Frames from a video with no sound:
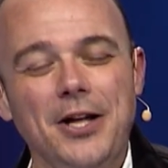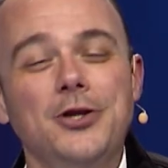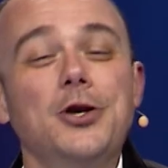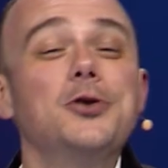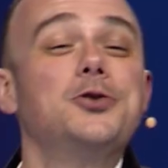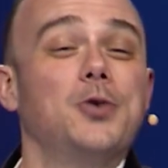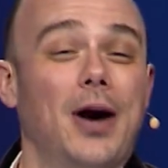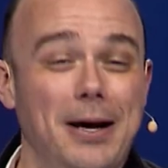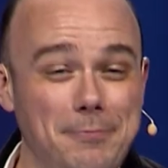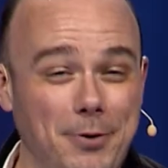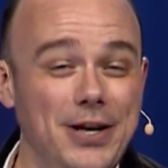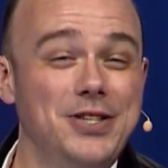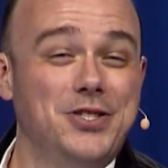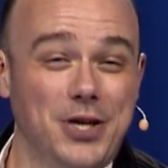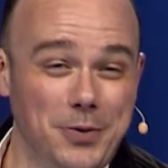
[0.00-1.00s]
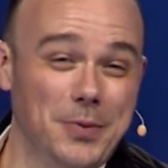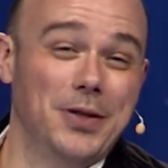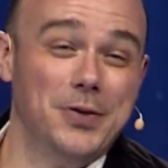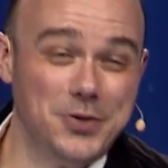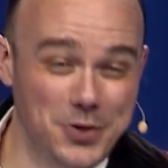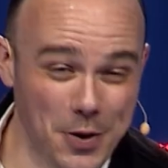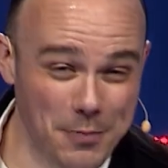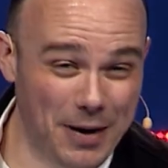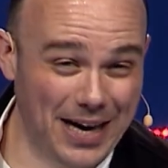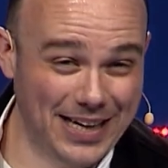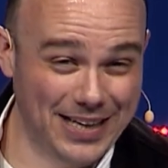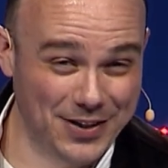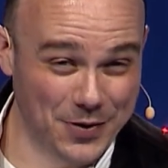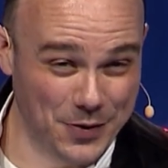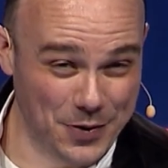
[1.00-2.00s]
You try preaching when there's
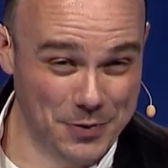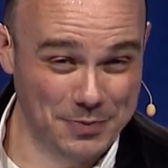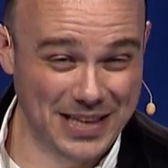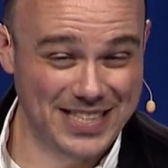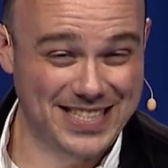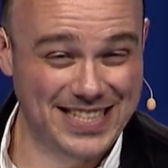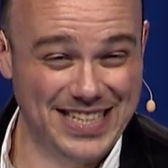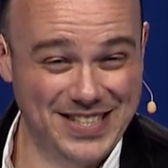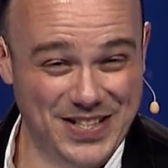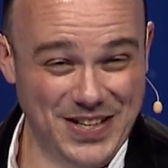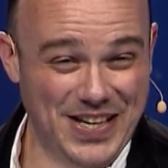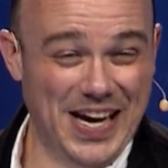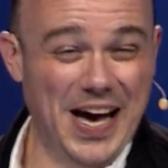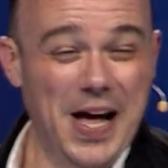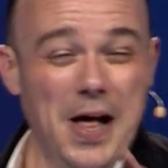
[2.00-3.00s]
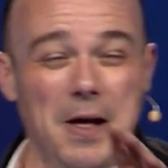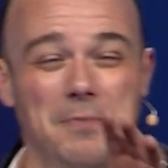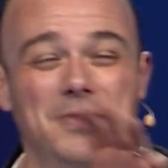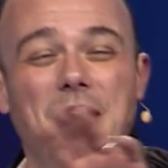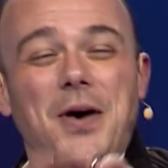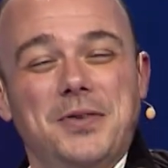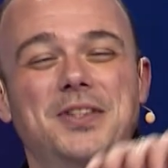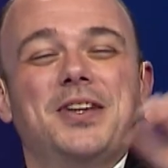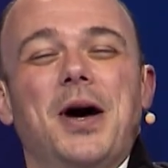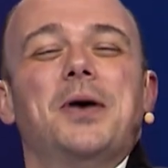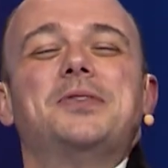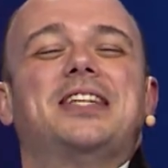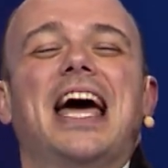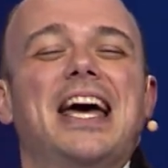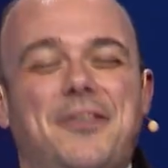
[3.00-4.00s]
nobody in the room listening to you.
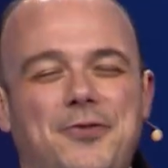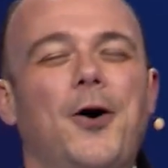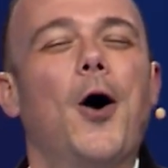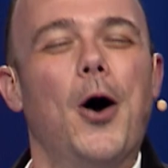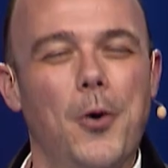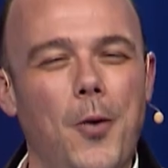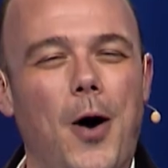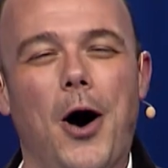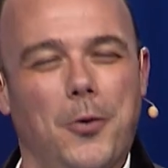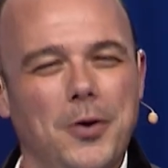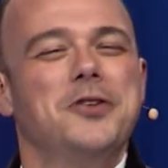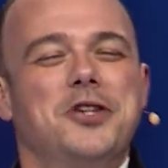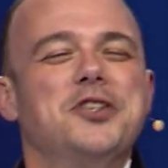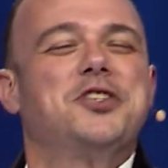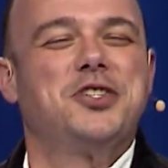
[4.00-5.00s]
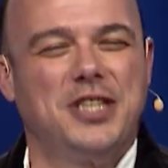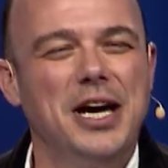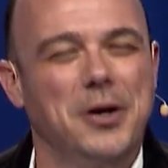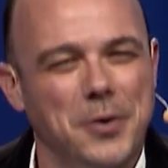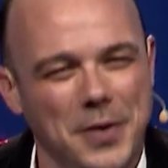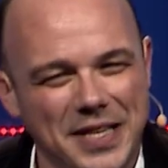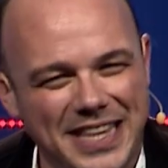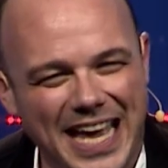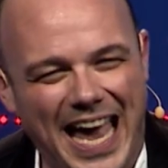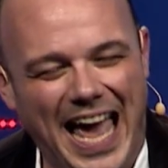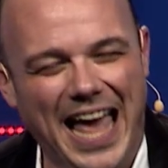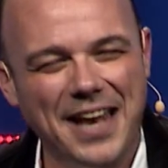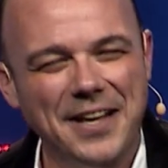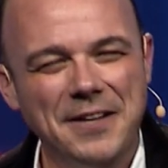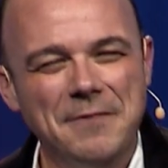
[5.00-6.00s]
Go take for a walk. We'll just stick with
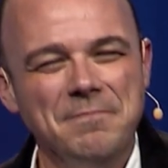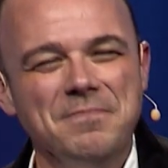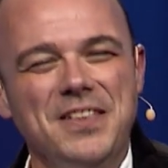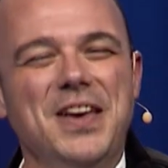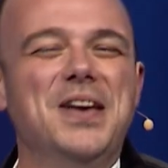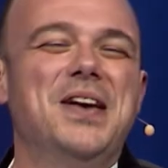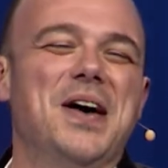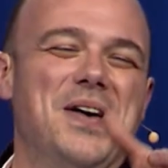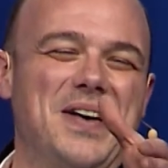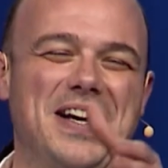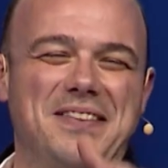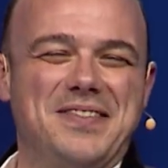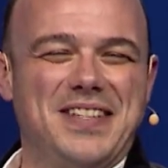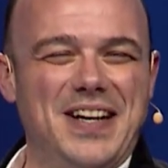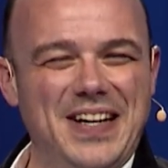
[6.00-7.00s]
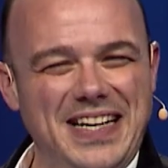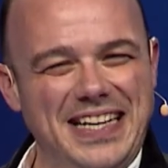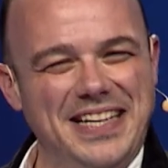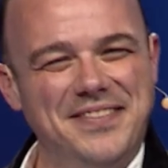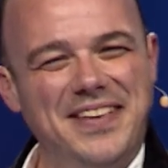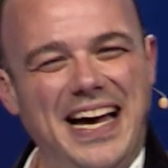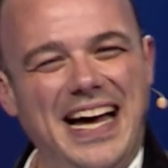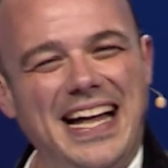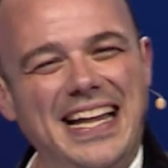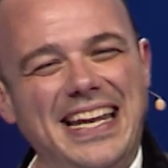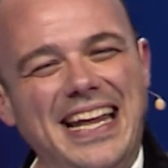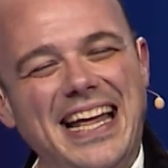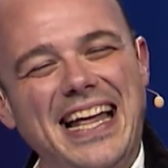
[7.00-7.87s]
that. You know what I'm talking about.